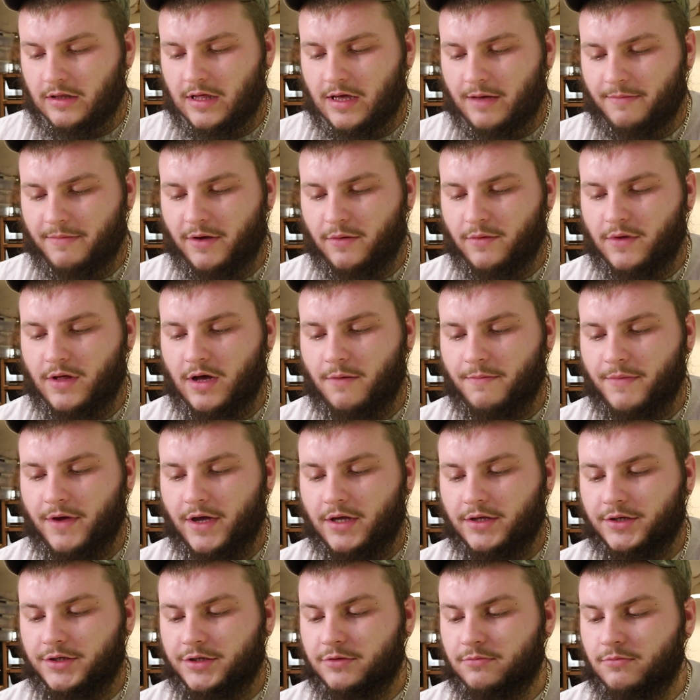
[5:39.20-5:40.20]
let me without
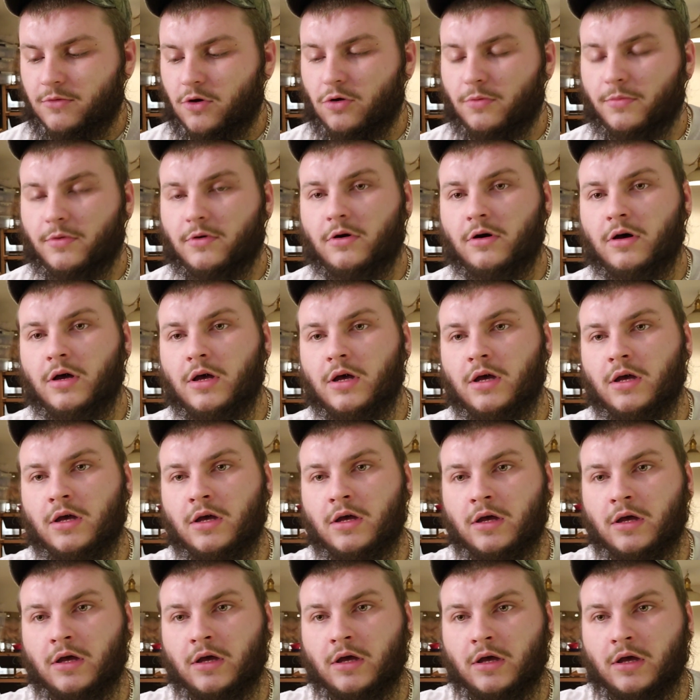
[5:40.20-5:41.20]
being too mobile.
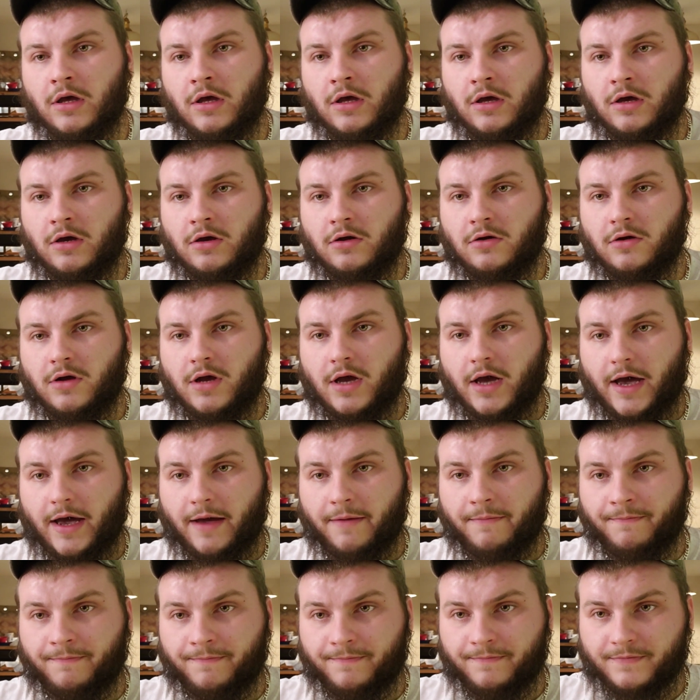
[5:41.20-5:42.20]

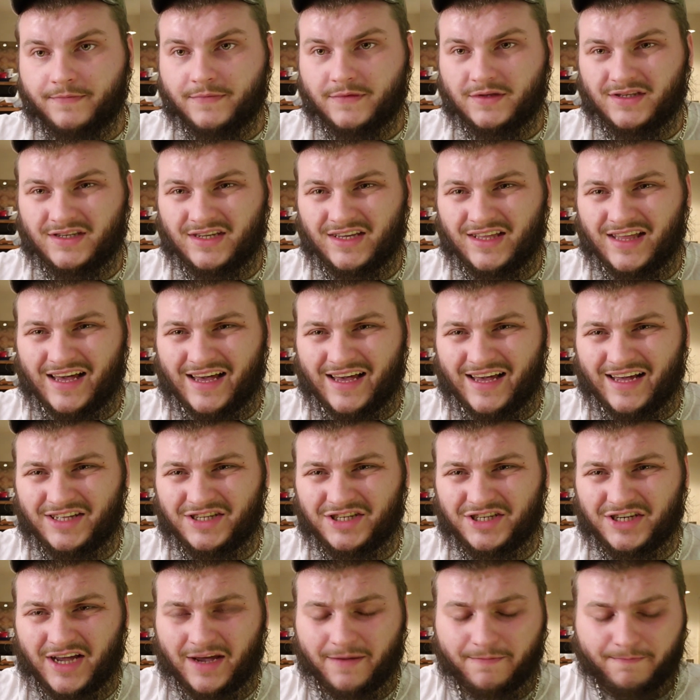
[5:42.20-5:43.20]
Okay, see that
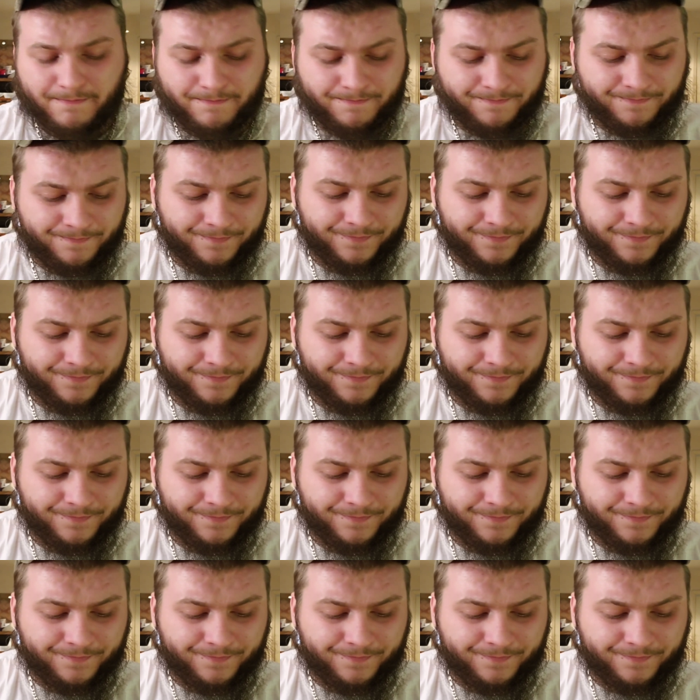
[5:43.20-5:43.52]
head shape?